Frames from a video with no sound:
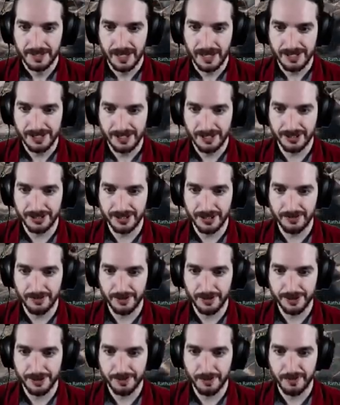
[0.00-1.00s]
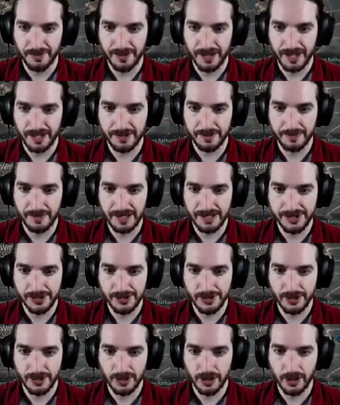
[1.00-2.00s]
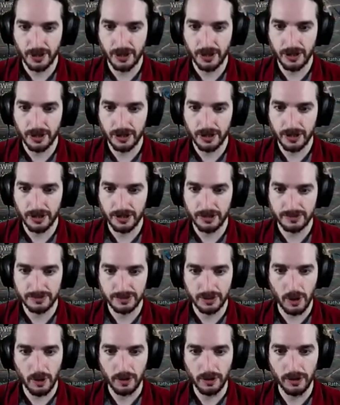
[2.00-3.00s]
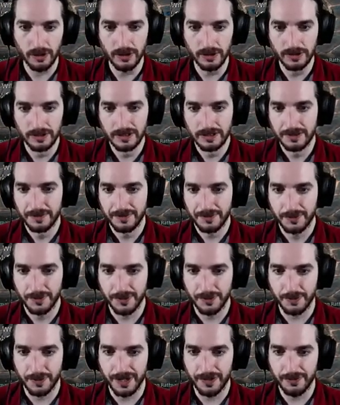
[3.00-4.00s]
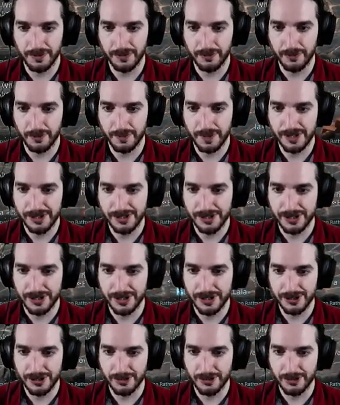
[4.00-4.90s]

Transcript: I shall endeavor to provide Master Kokol with whatever information he should